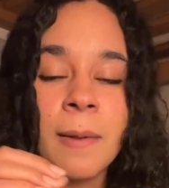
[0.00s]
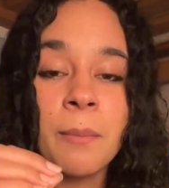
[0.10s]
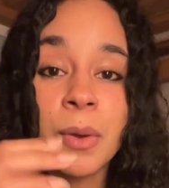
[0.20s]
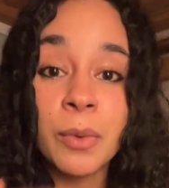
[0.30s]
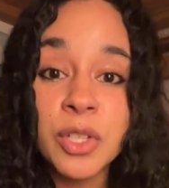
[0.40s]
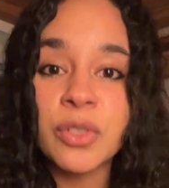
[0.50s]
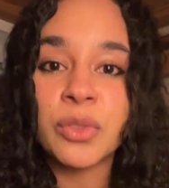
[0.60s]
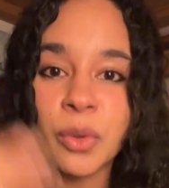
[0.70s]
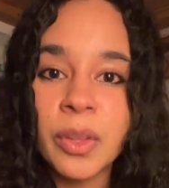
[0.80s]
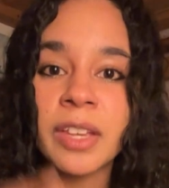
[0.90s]
but when you're
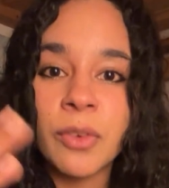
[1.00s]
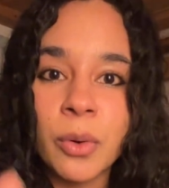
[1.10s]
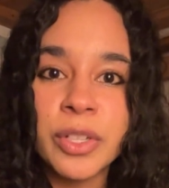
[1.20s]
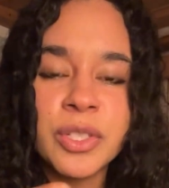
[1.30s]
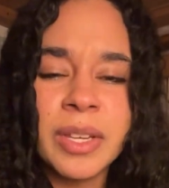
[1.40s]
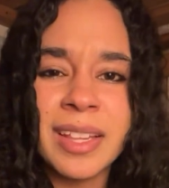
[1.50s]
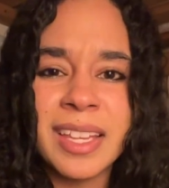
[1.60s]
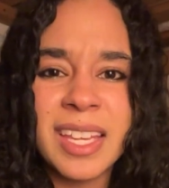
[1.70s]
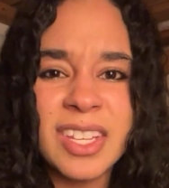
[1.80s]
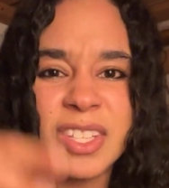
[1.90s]
scrolling, of course, you get
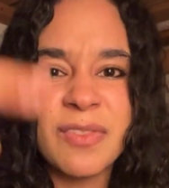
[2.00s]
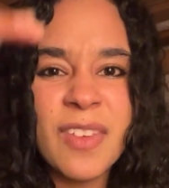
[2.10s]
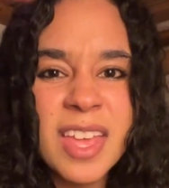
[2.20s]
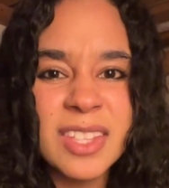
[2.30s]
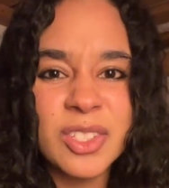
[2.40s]
like, it